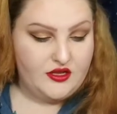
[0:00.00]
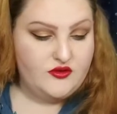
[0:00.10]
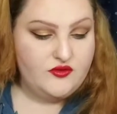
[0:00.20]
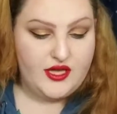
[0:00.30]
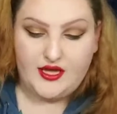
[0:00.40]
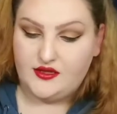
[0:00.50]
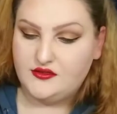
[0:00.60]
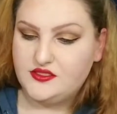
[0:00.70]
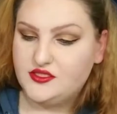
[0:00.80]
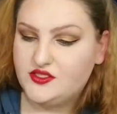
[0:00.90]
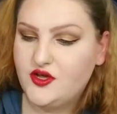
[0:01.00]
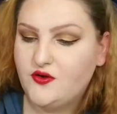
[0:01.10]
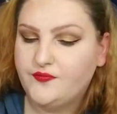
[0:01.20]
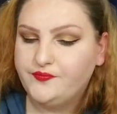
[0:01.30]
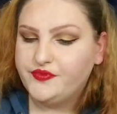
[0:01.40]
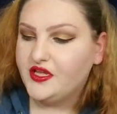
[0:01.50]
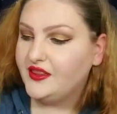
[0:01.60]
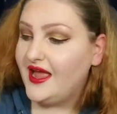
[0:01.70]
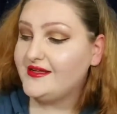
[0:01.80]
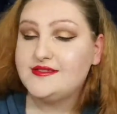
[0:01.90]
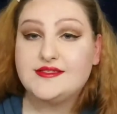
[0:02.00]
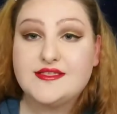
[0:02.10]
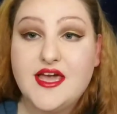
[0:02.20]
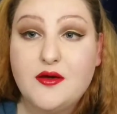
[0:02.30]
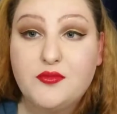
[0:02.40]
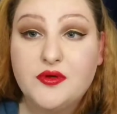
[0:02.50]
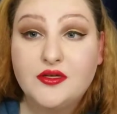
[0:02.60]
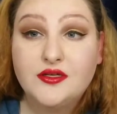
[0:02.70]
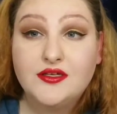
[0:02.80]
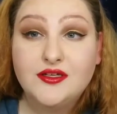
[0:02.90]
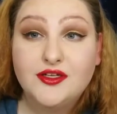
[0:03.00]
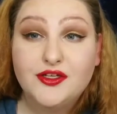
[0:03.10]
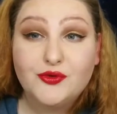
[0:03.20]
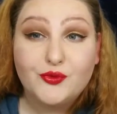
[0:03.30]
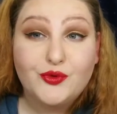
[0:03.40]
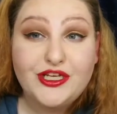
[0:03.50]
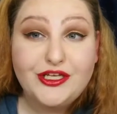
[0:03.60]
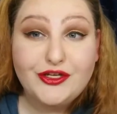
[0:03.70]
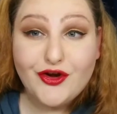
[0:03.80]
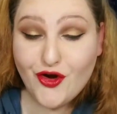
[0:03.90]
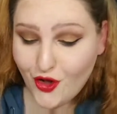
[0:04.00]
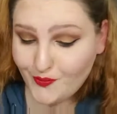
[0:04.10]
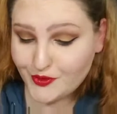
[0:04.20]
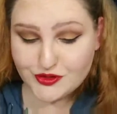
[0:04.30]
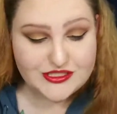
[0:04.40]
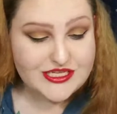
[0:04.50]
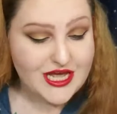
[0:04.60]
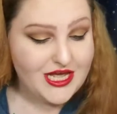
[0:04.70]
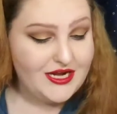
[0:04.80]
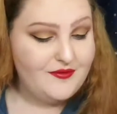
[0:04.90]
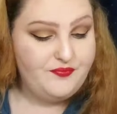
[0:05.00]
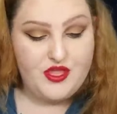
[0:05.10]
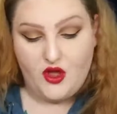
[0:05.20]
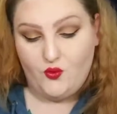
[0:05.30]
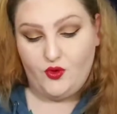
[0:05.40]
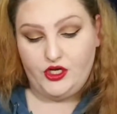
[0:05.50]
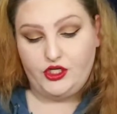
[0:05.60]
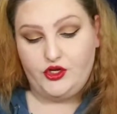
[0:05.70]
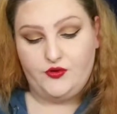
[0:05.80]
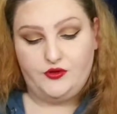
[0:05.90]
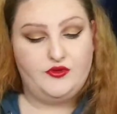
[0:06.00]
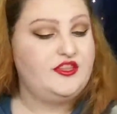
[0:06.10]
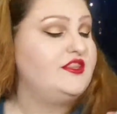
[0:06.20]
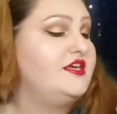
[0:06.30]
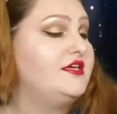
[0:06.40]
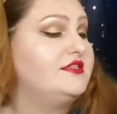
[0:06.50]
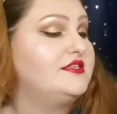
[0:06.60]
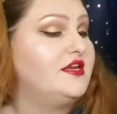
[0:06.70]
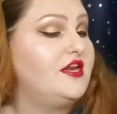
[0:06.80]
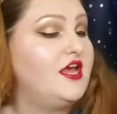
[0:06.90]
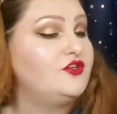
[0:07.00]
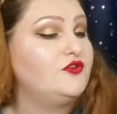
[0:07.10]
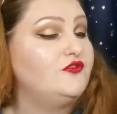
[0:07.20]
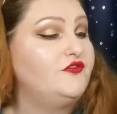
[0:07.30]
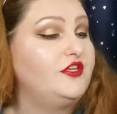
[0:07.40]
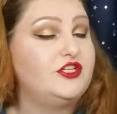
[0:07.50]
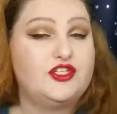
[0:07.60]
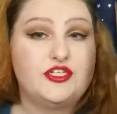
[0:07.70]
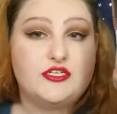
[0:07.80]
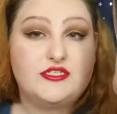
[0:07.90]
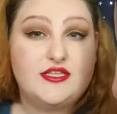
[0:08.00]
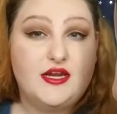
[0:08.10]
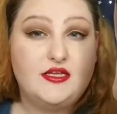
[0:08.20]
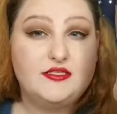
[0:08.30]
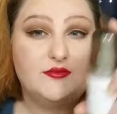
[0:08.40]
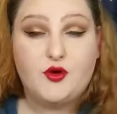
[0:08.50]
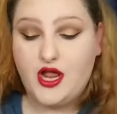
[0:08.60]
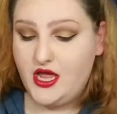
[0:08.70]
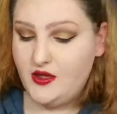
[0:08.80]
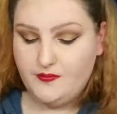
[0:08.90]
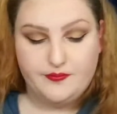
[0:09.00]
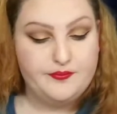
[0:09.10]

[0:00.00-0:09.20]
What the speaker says: Okay, so last step. We are almost done. We're gonna go in with this Natural Finish setting spray.